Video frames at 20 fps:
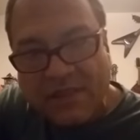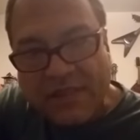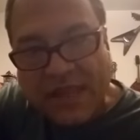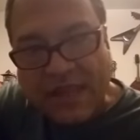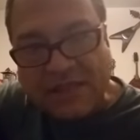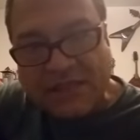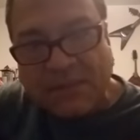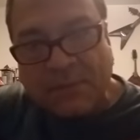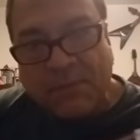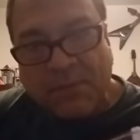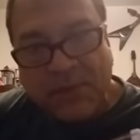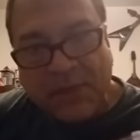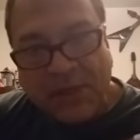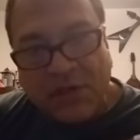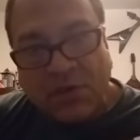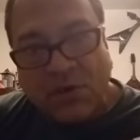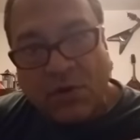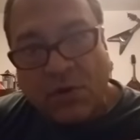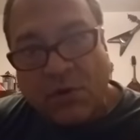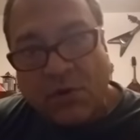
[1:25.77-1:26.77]
That's a B
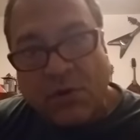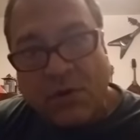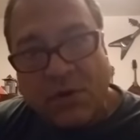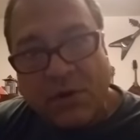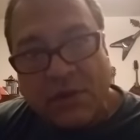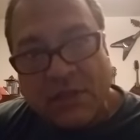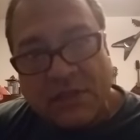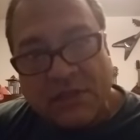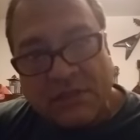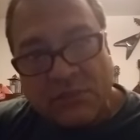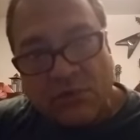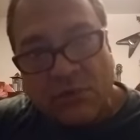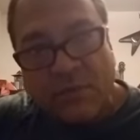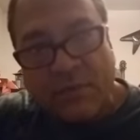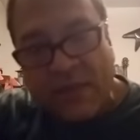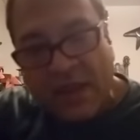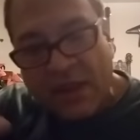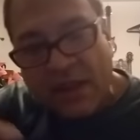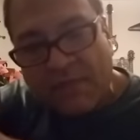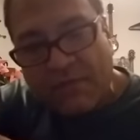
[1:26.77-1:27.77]
chord. It's
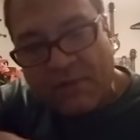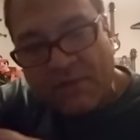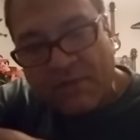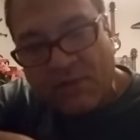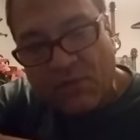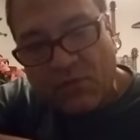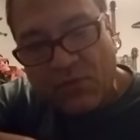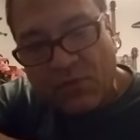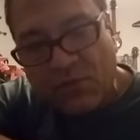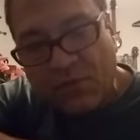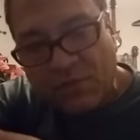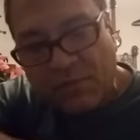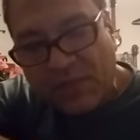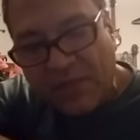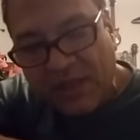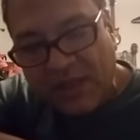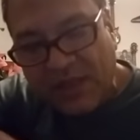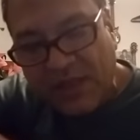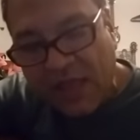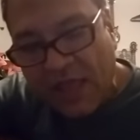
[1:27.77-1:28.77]
made up of the root
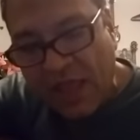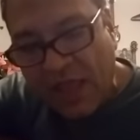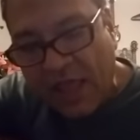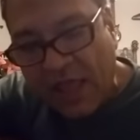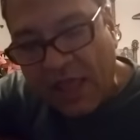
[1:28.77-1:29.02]
B